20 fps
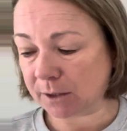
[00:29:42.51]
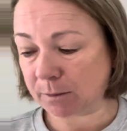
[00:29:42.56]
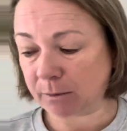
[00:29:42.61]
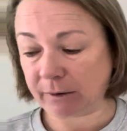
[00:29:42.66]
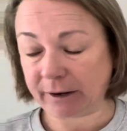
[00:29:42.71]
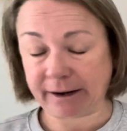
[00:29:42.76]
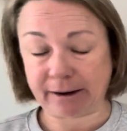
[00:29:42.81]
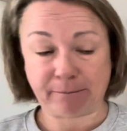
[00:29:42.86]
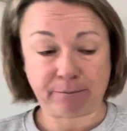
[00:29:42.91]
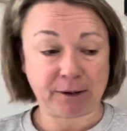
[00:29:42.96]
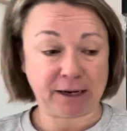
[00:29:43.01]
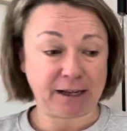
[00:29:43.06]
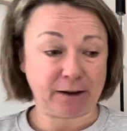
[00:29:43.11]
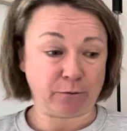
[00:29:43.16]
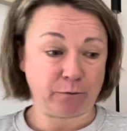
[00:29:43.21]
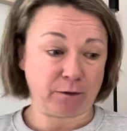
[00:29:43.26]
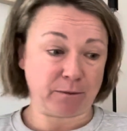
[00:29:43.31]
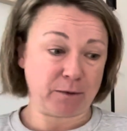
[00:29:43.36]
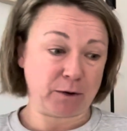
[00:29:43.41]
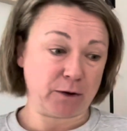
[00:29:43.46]
bling
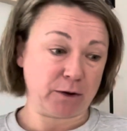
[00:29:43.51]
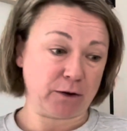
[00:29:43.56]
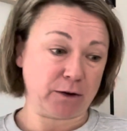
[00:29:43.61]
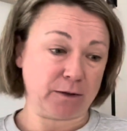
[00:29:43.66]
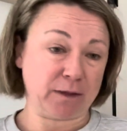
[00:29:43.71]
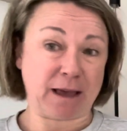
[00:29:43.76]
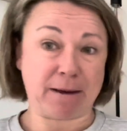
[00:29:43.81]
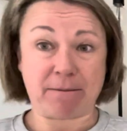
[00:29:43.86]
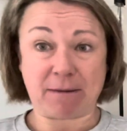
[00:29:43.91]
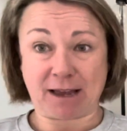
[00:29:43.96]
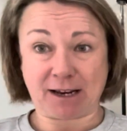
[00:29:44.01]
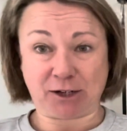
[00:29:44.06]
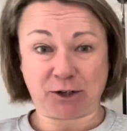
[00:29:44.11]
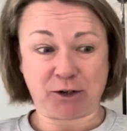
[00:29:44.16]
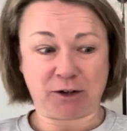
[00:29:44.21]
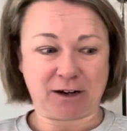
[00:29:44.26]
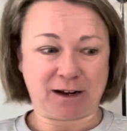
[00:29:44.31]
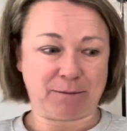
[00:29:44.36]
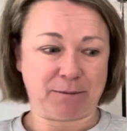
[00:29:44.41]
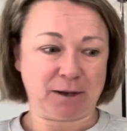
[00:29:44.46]
from her. That may
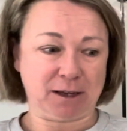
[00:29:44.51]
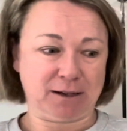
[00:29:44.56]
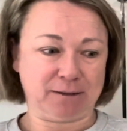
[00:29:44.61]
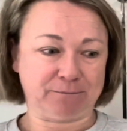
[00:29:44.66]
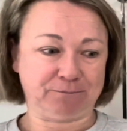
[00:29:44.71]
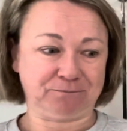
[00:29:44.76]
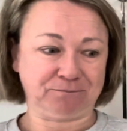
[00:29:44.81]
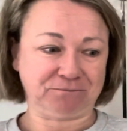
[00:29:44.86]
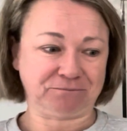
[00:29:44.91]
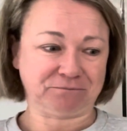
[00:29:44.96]
turn up in